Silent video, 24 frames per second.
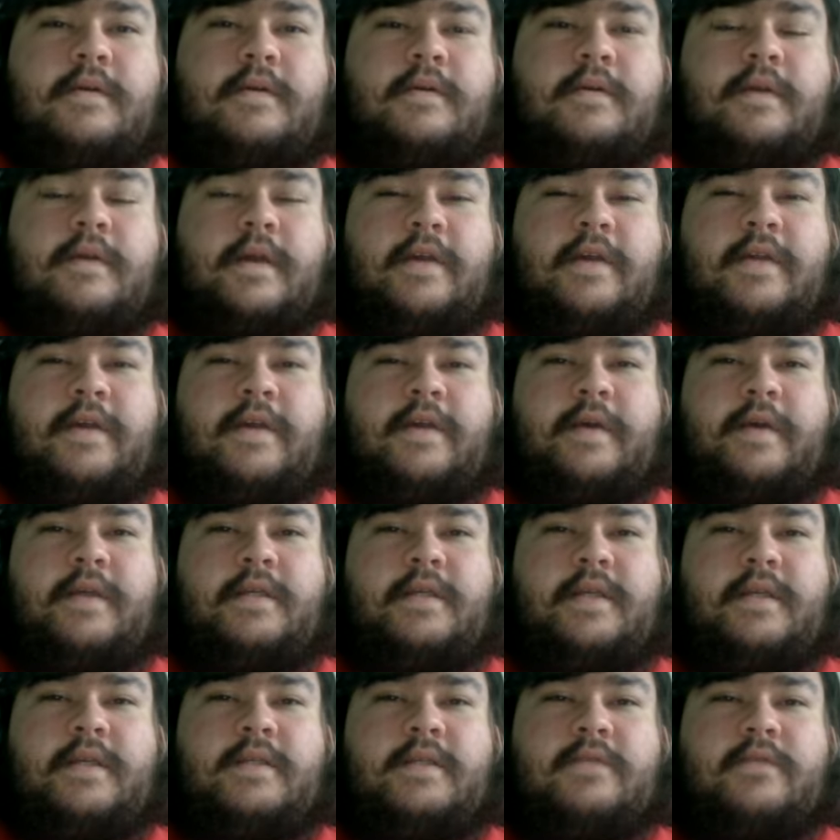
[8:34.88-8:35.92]
yeah, I think it makes
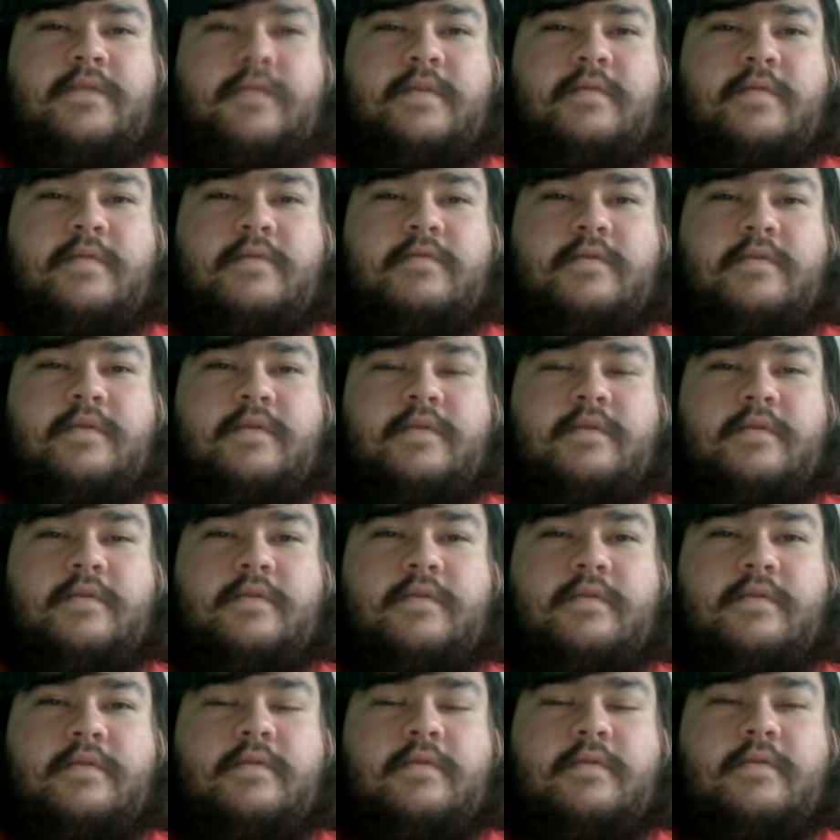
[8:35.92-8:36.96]
sense for them to
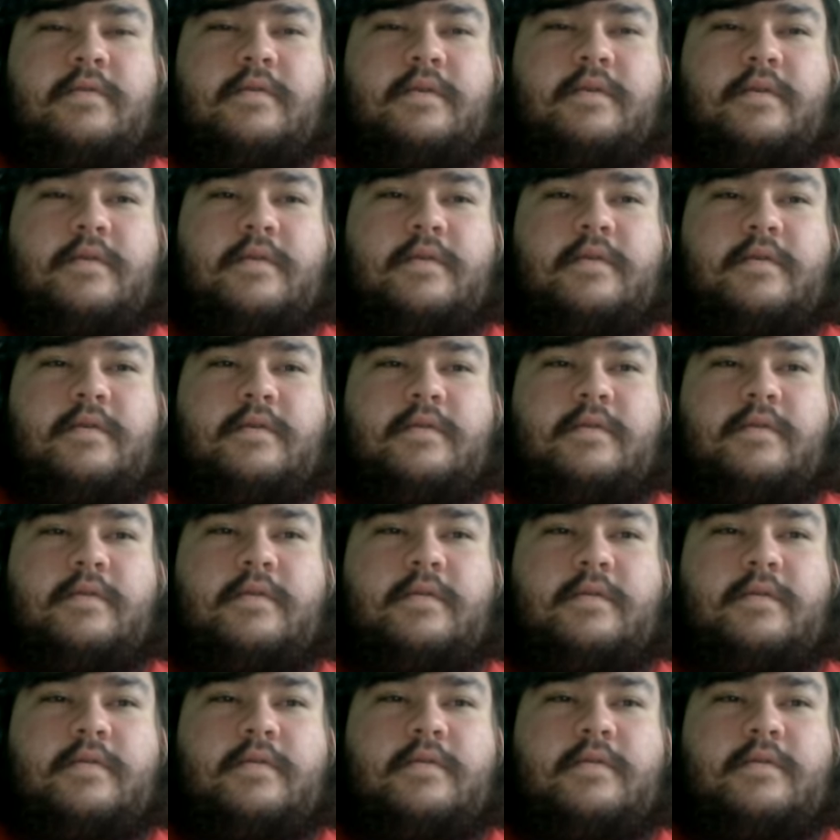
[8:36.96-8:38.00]
return
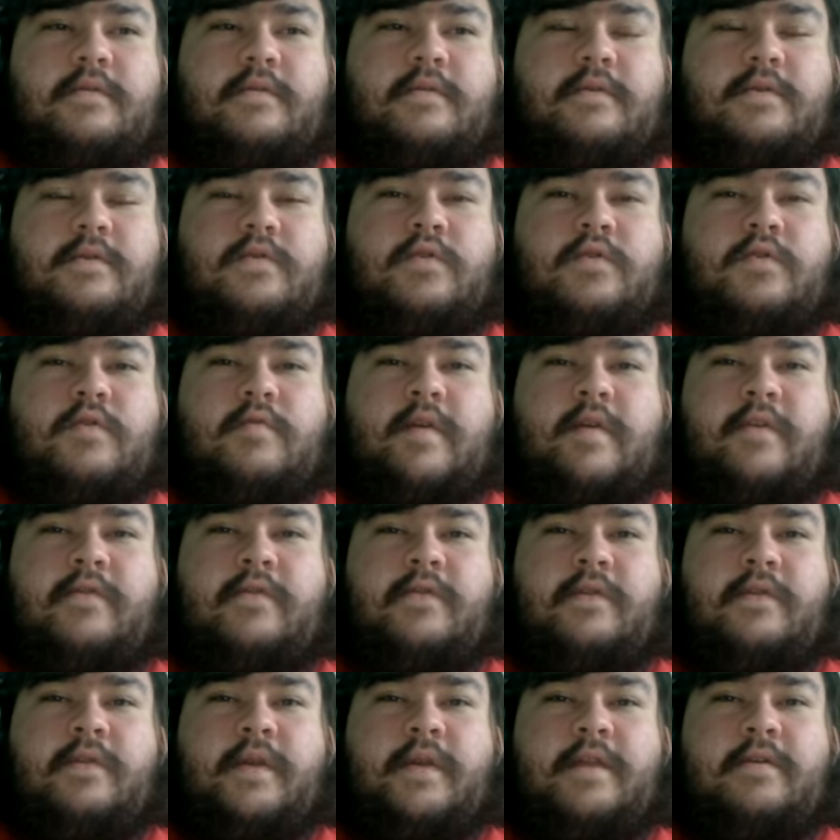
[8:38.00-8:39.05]
sooner rather
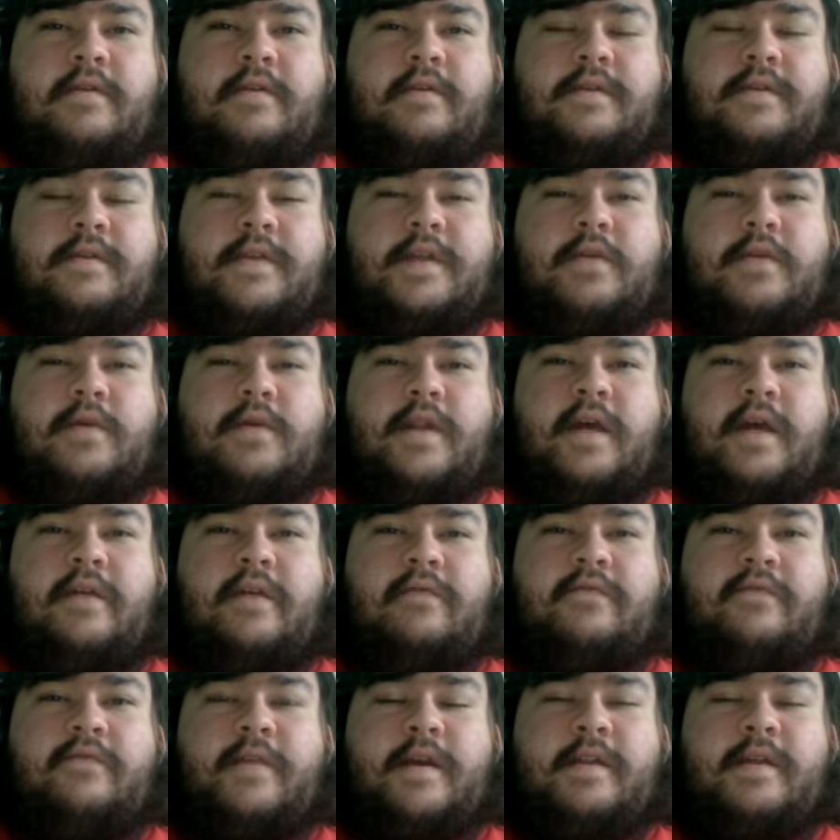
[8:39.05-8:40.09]
than later because I think you want to
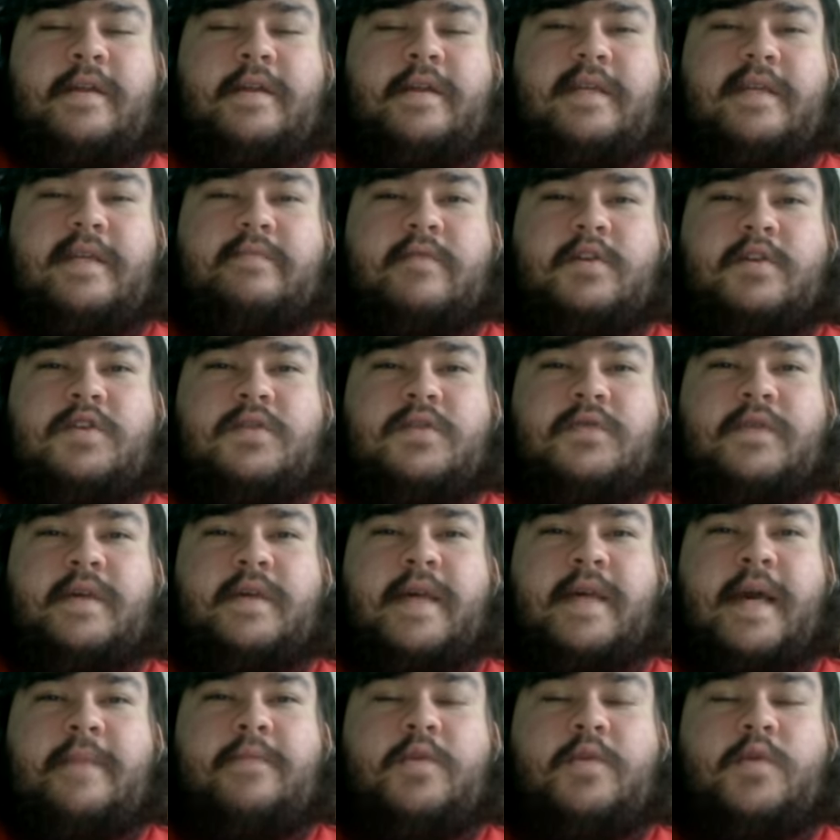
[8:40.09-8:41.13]
have ideally as much of a
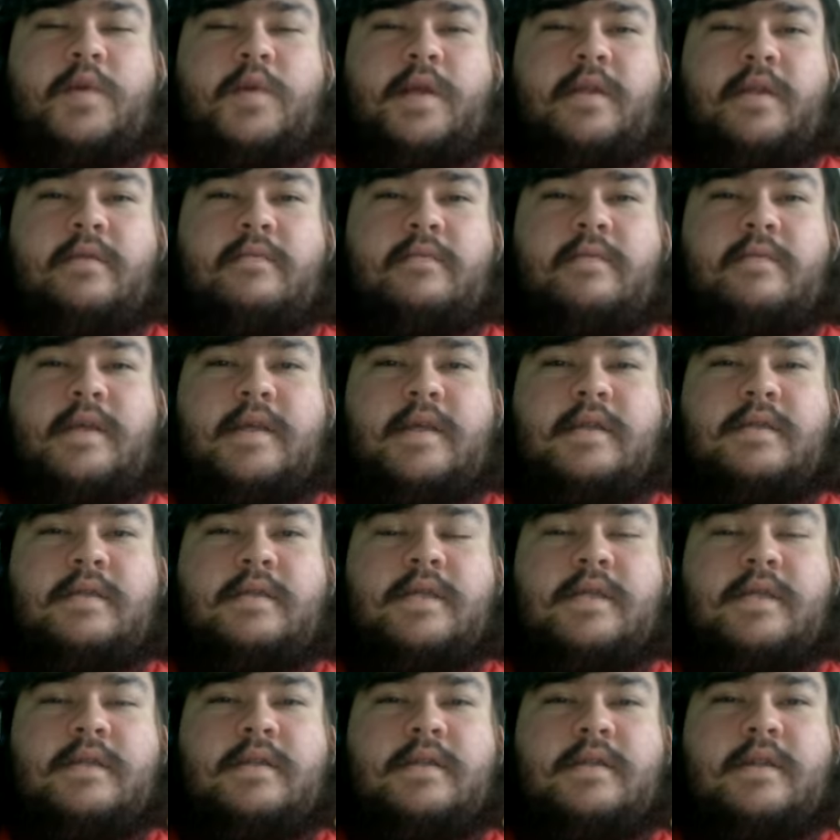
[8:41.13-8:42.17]
gap between this
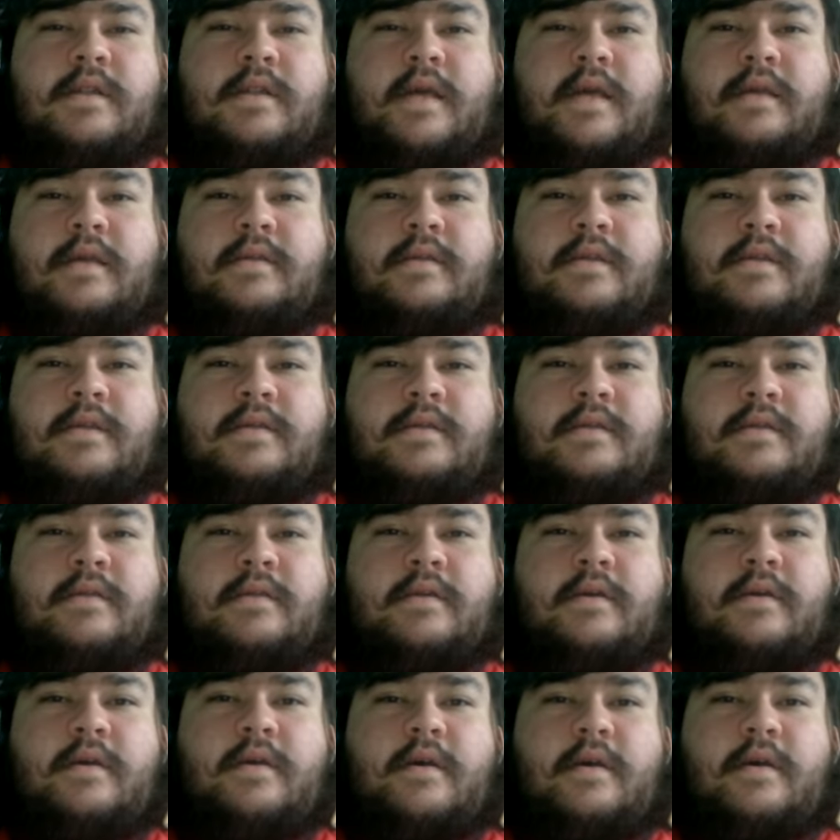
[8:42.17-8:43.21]
season and next season.
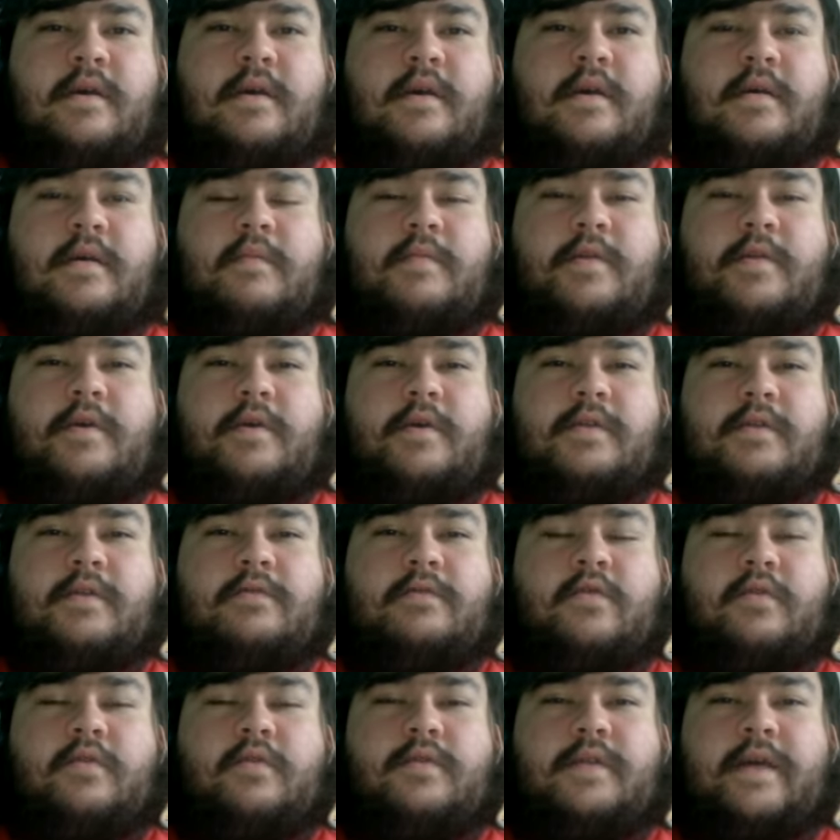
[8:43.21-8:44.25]
But also, of
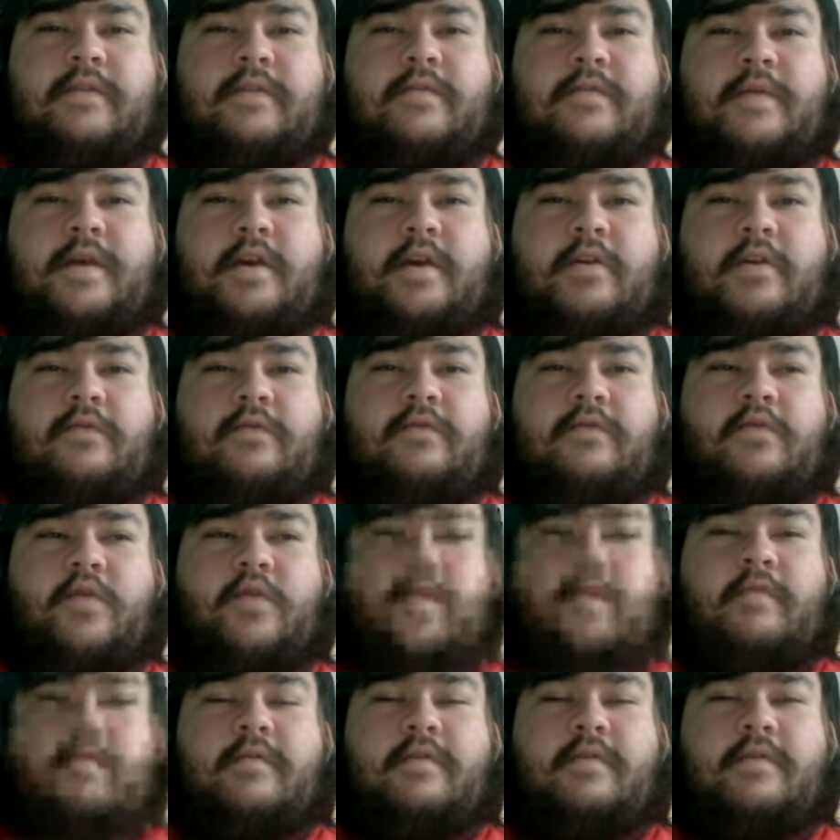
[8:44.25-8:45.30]
course, they have to be careful when
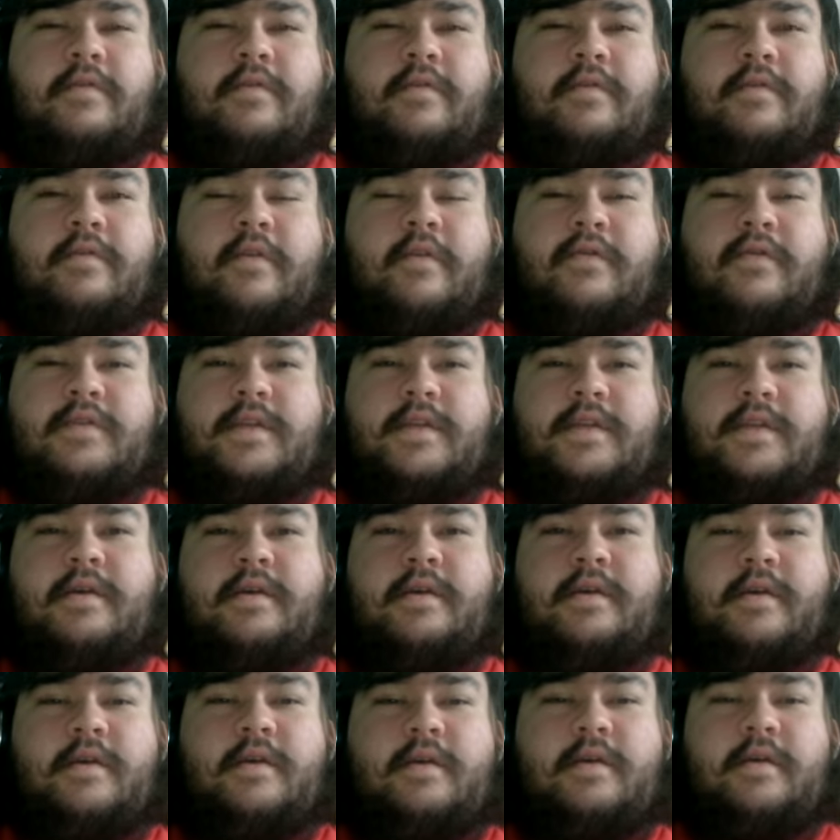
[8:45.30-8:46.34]
they return. Obviously,
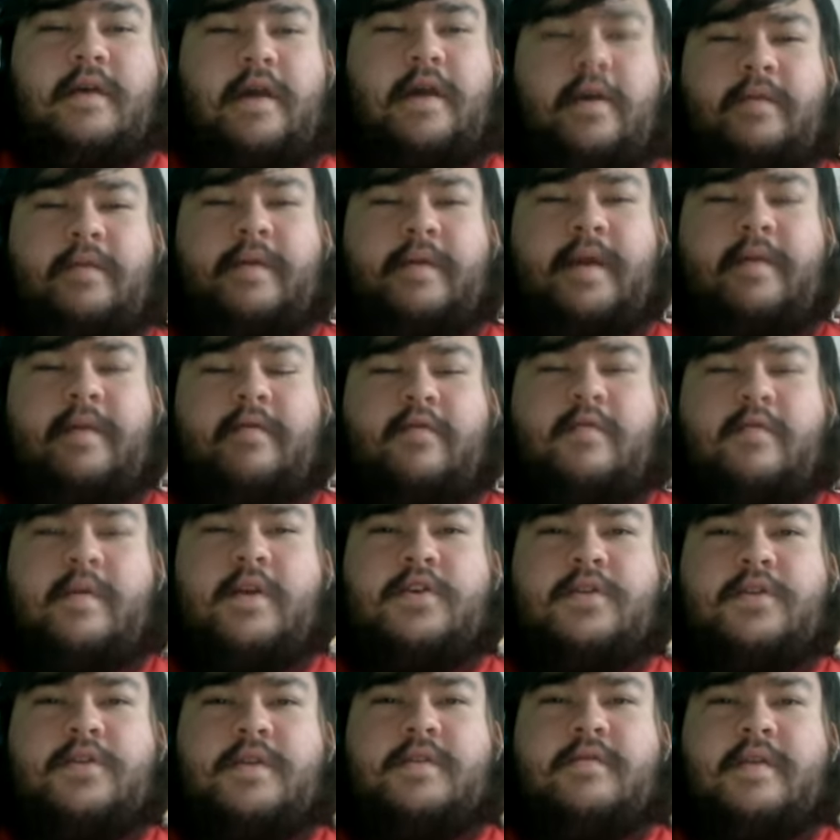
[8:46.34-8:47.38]
I can't remember if I
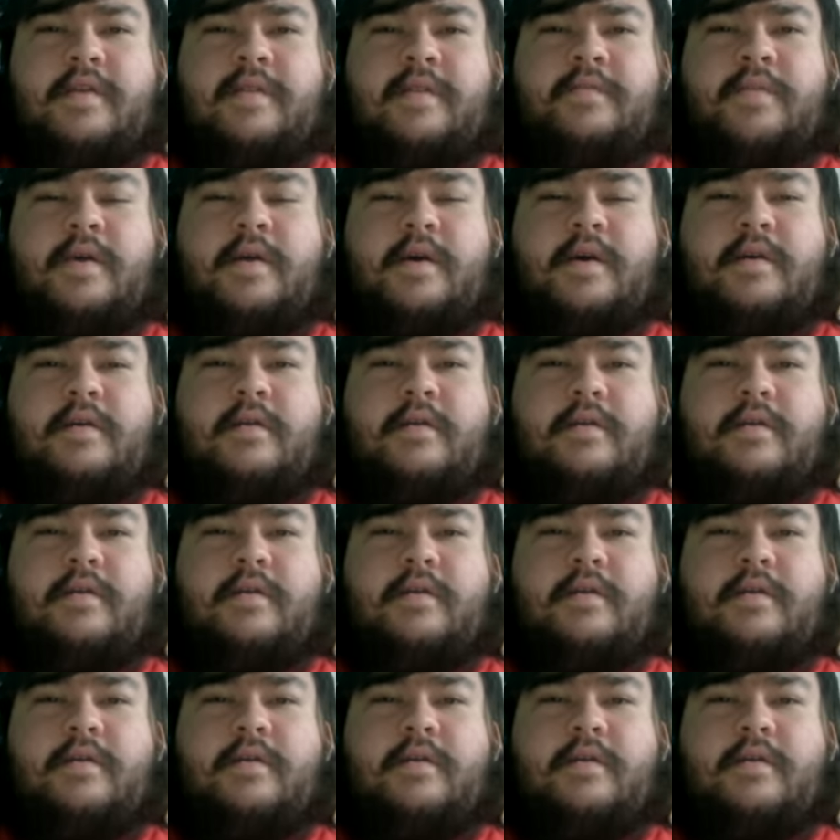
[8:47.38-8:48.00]
mentioned this already, but